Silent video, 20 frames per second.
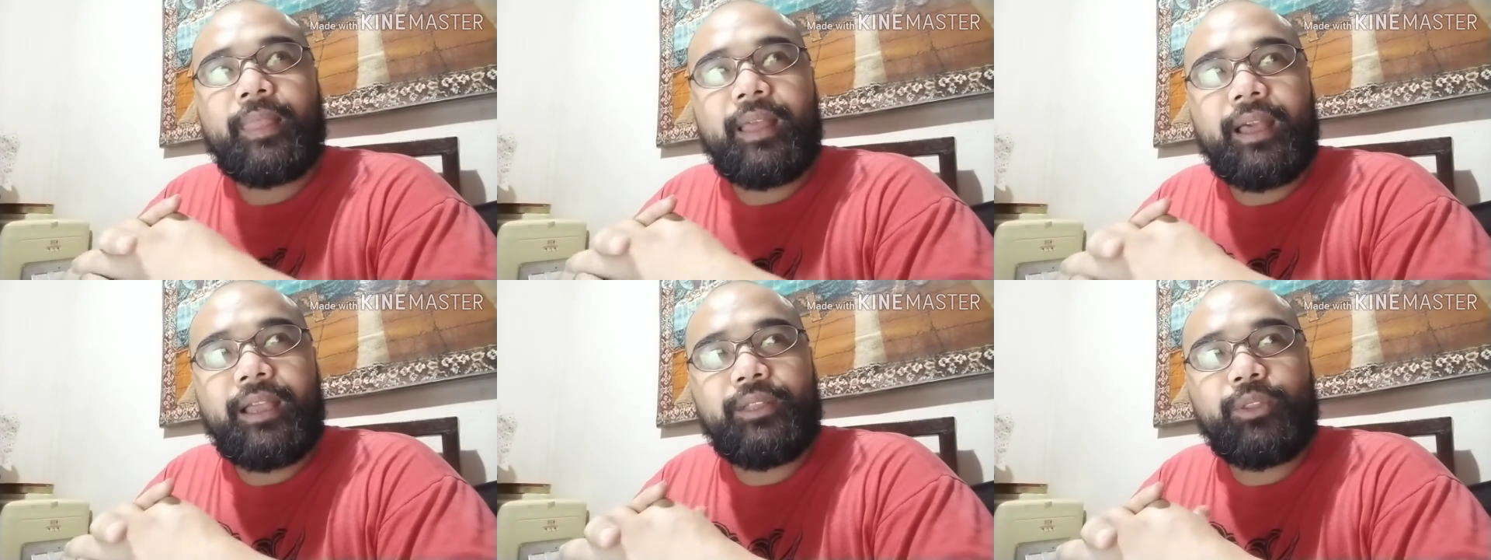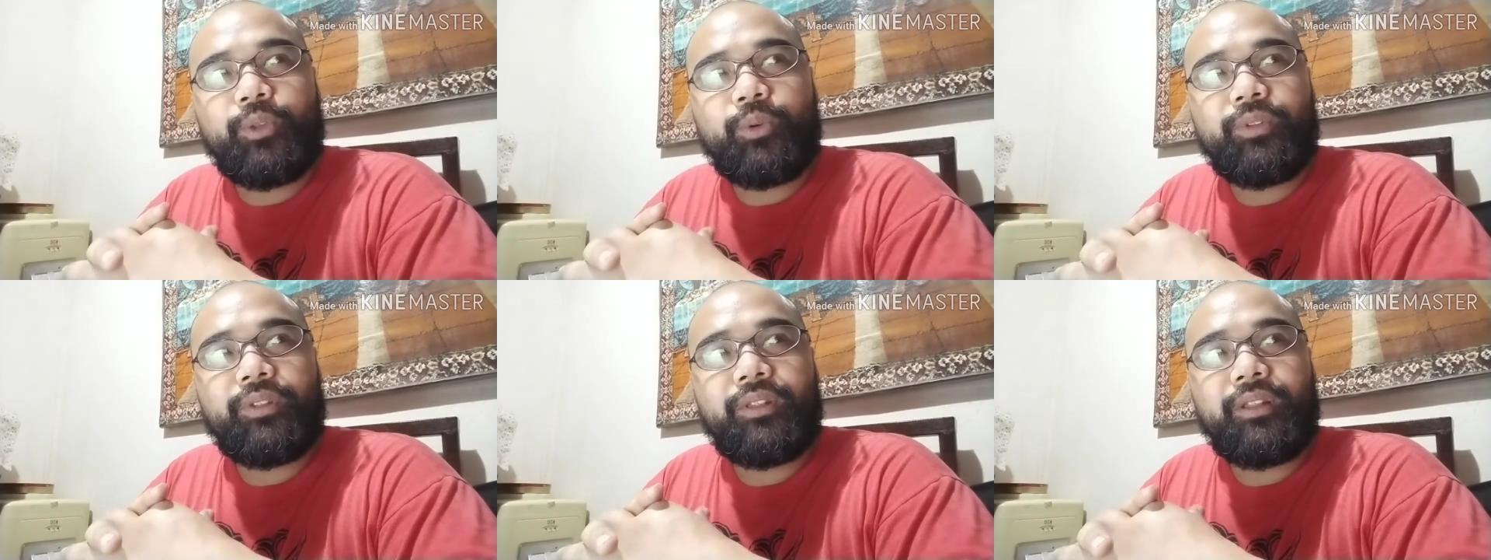I
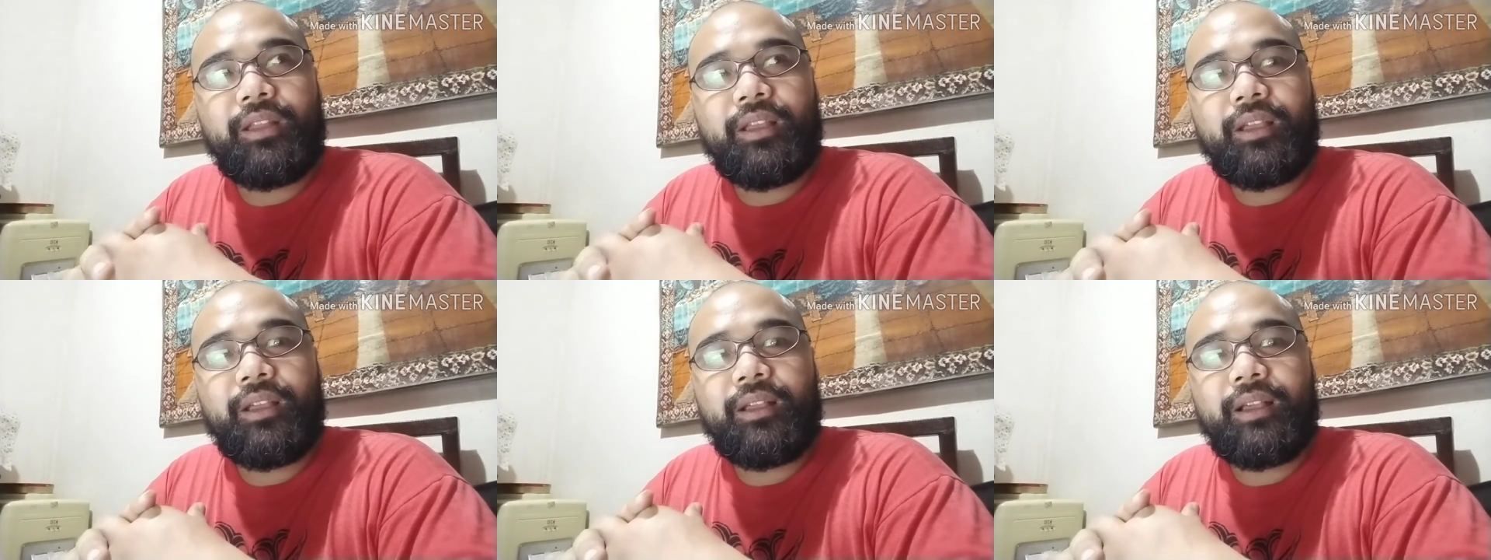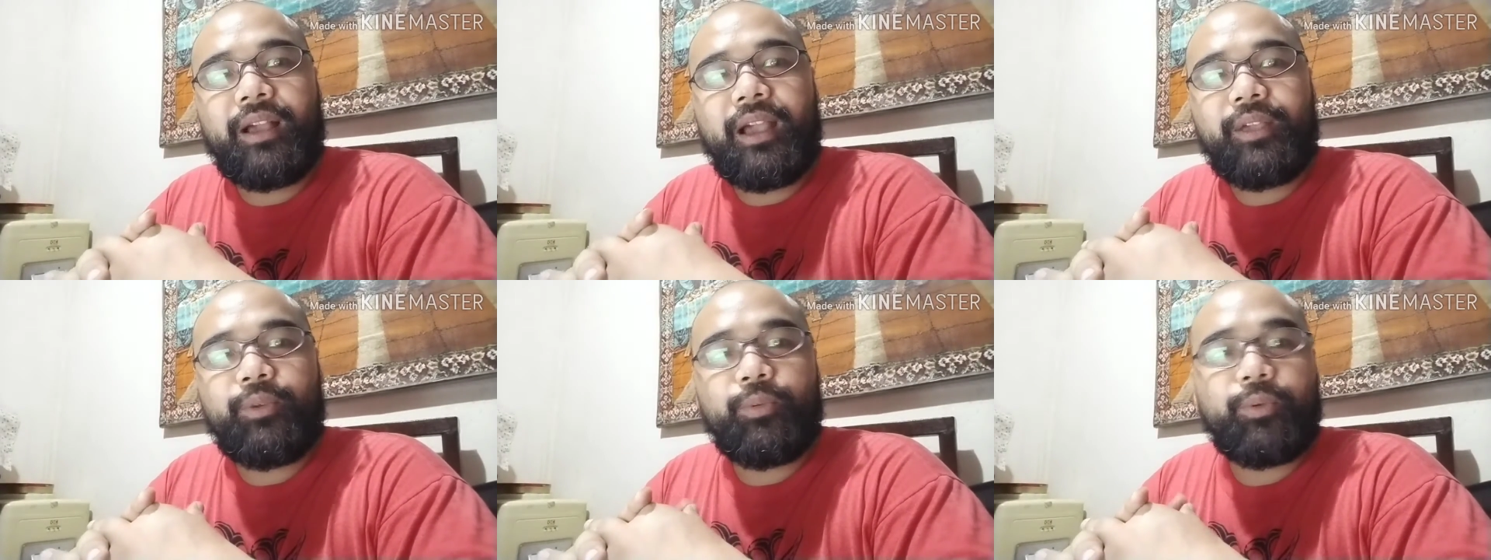don't think
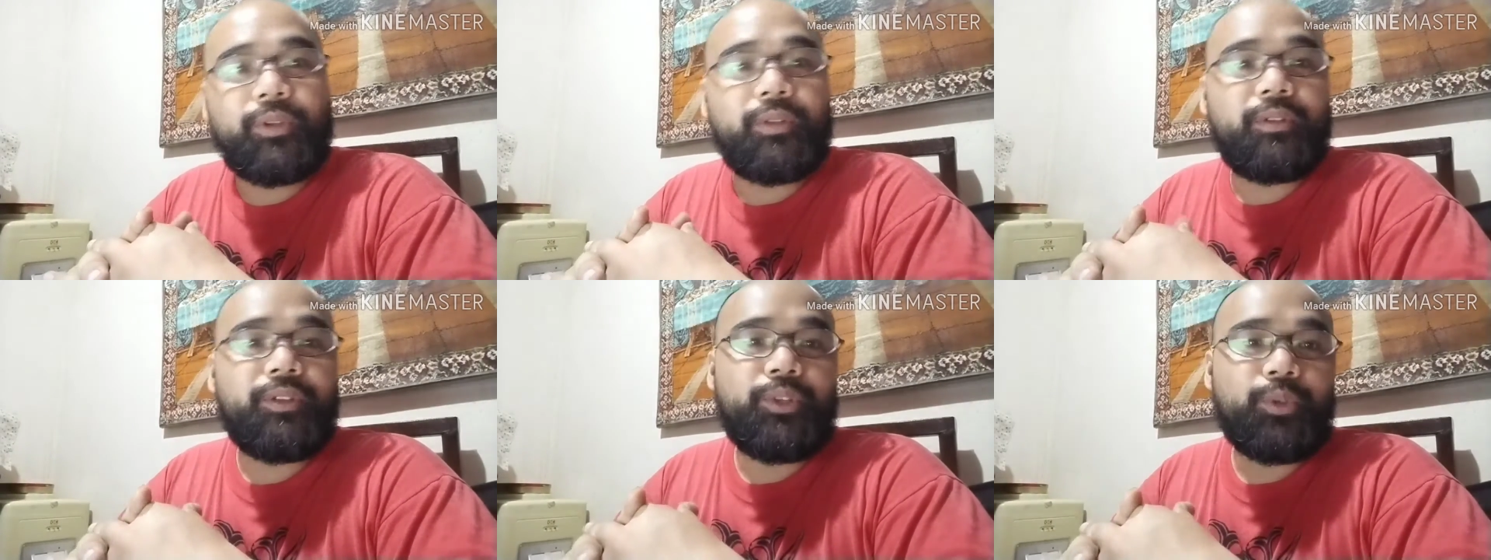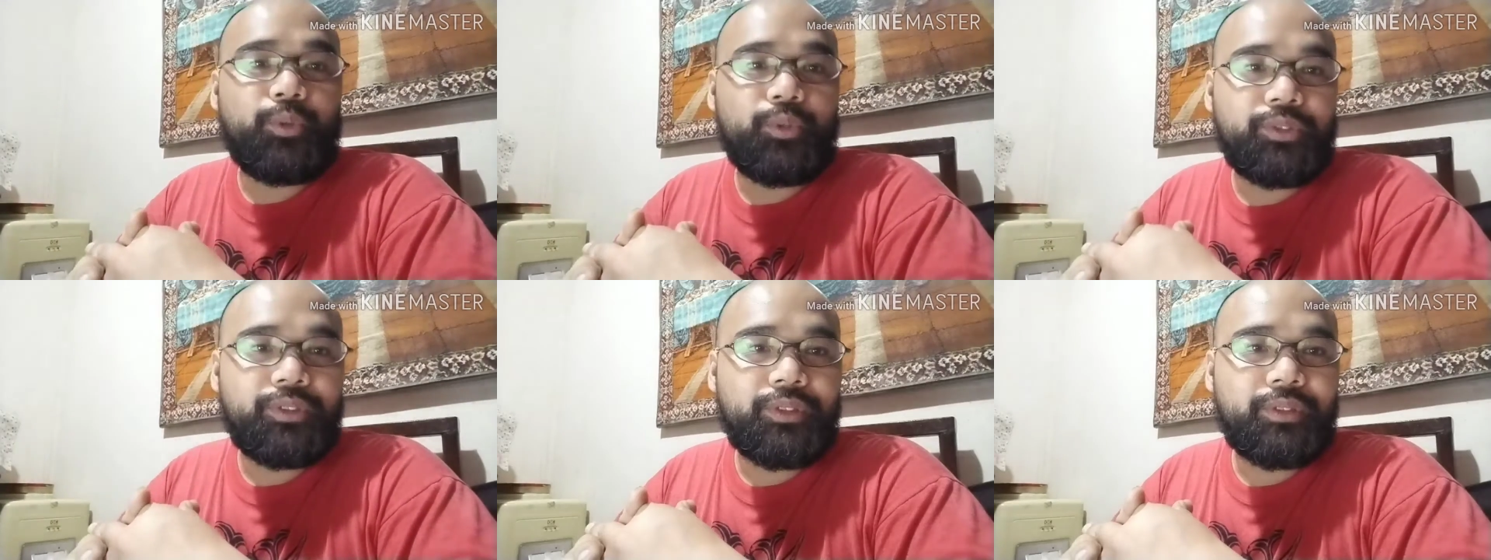I would
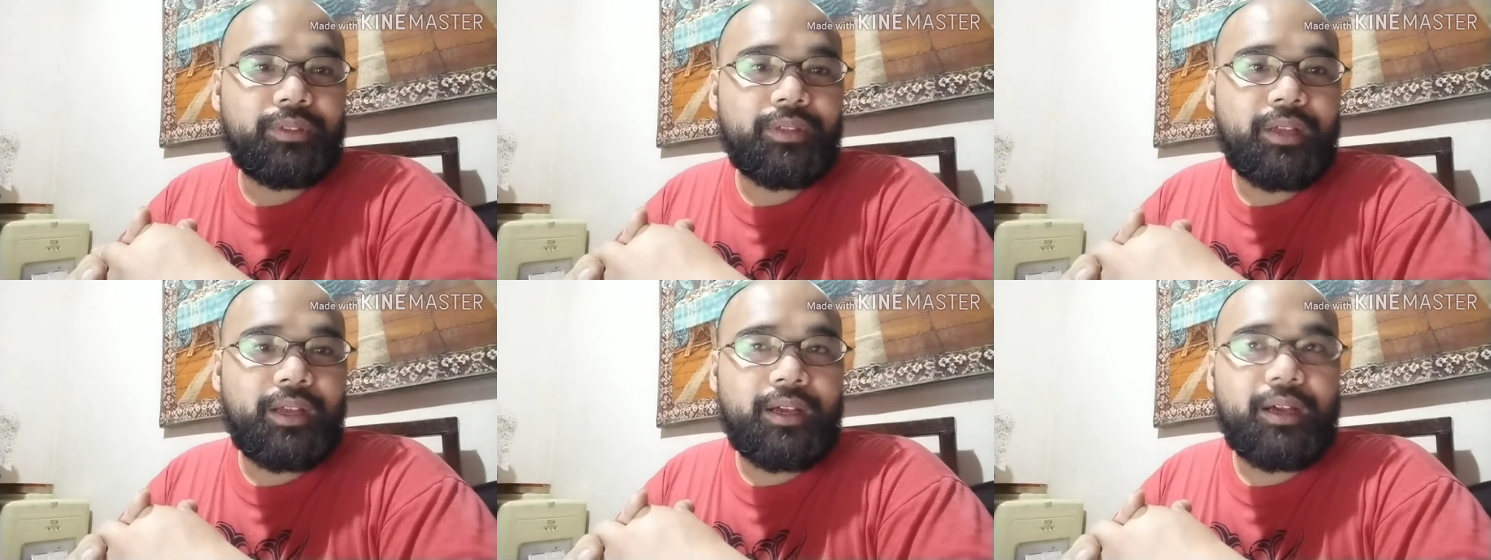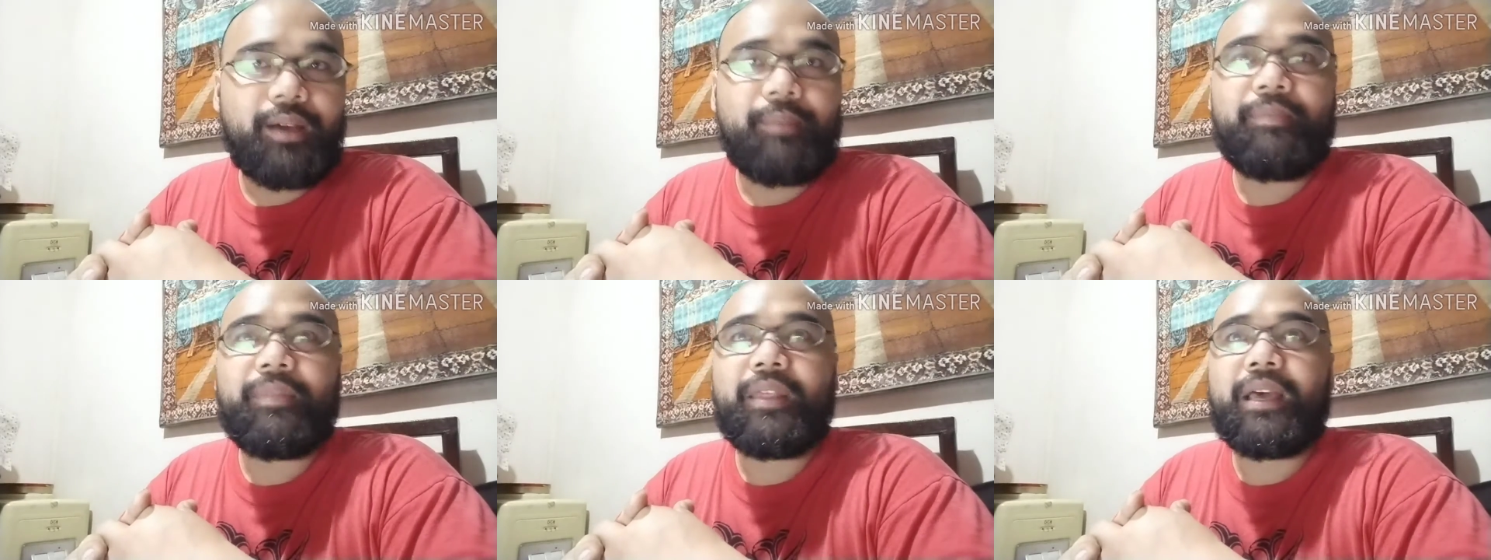use
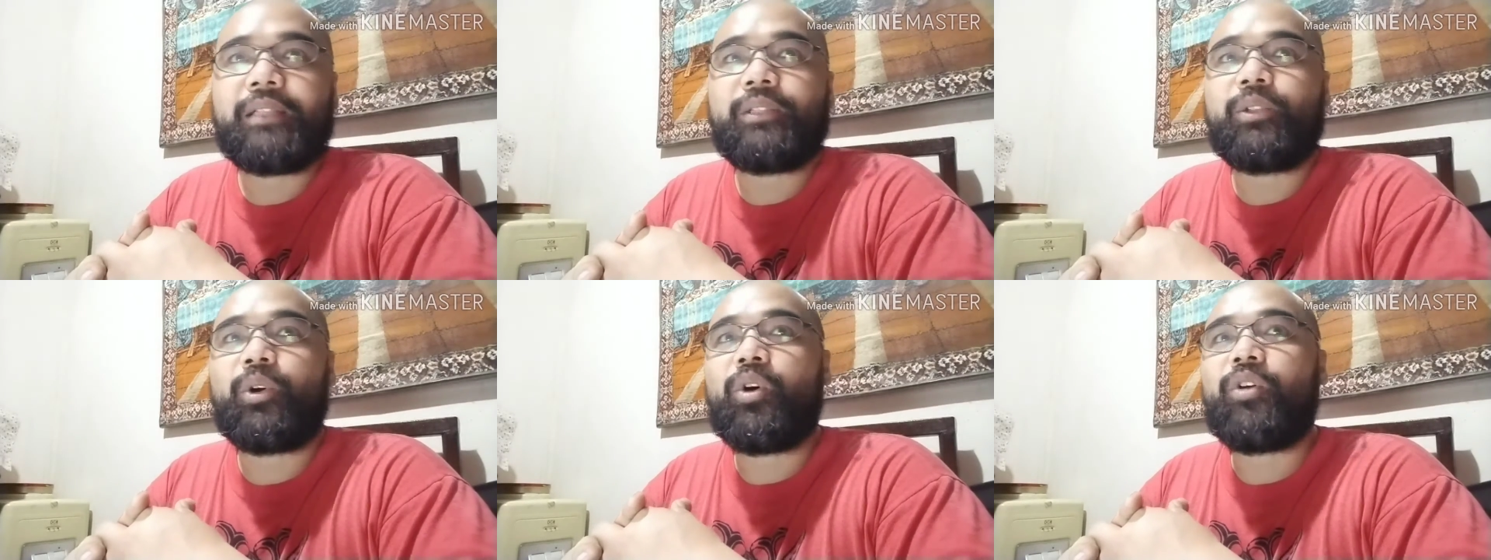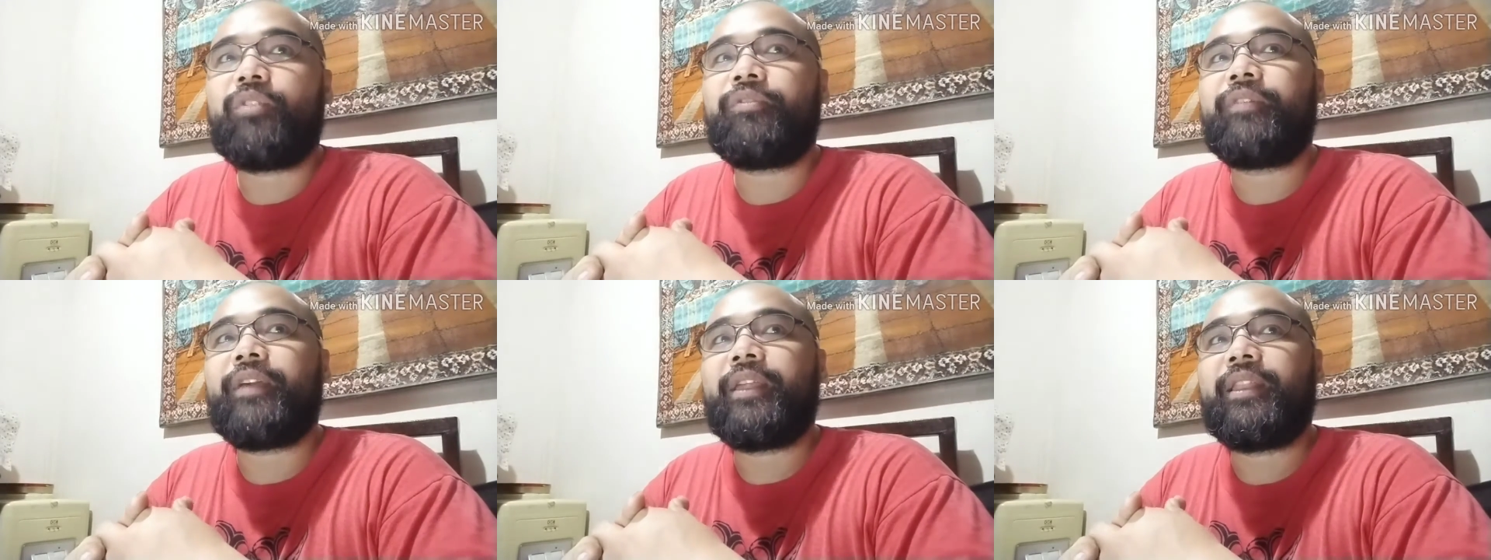that
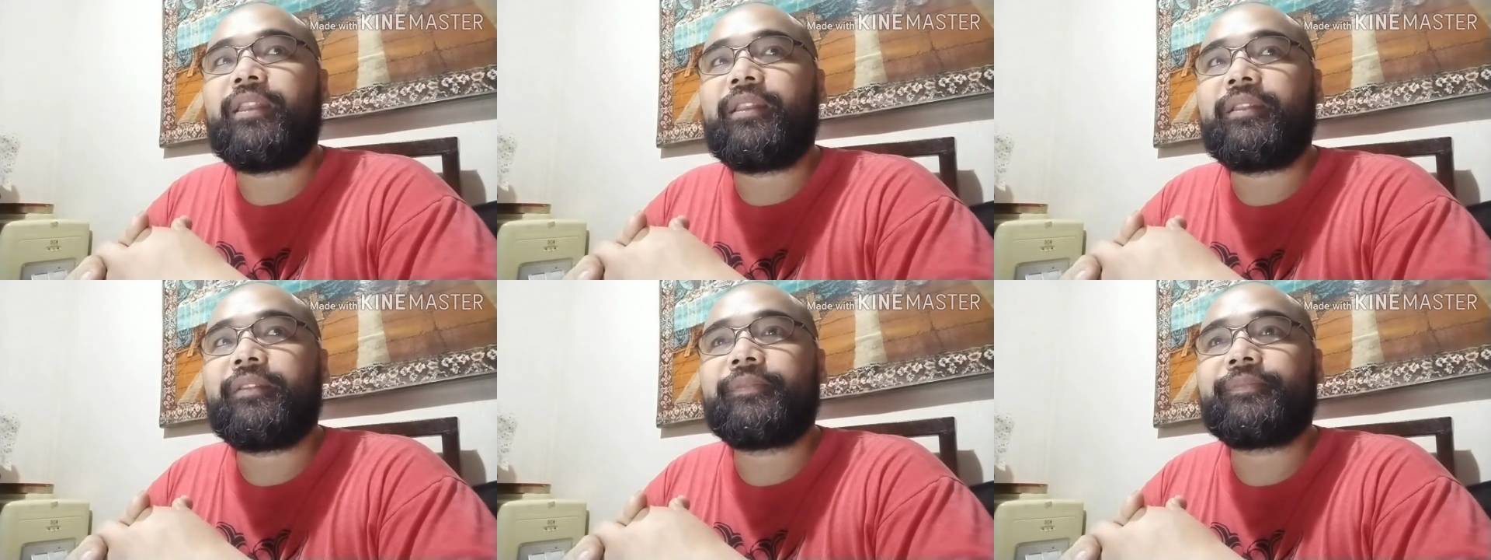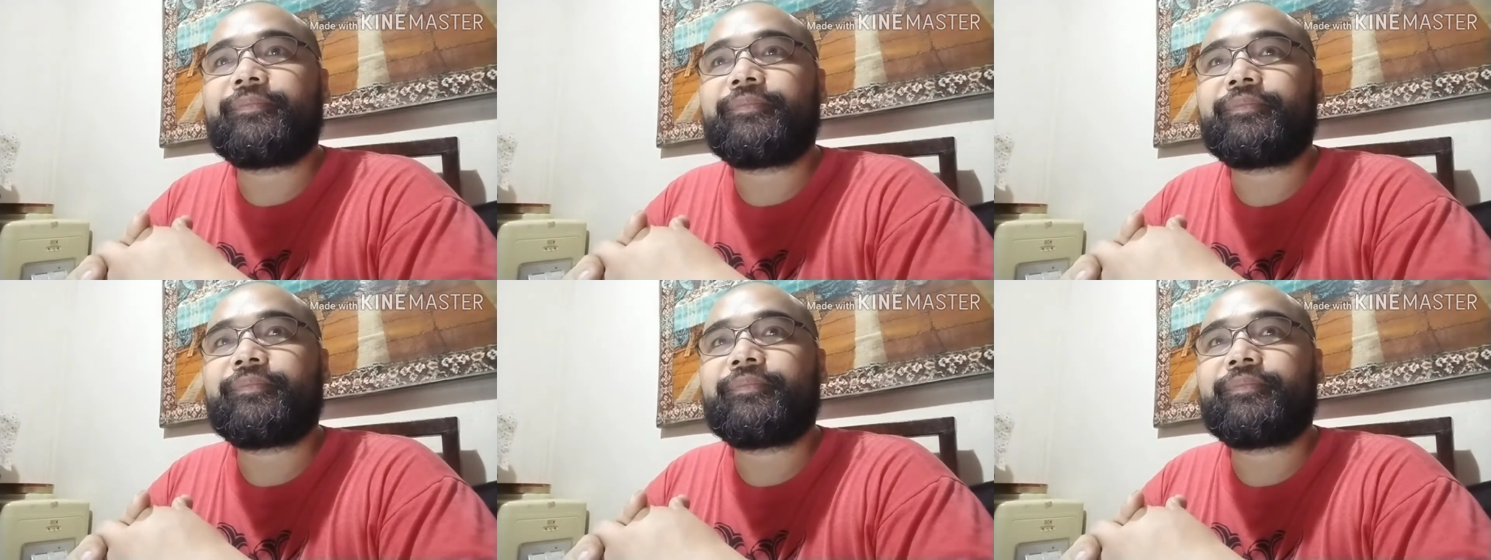often.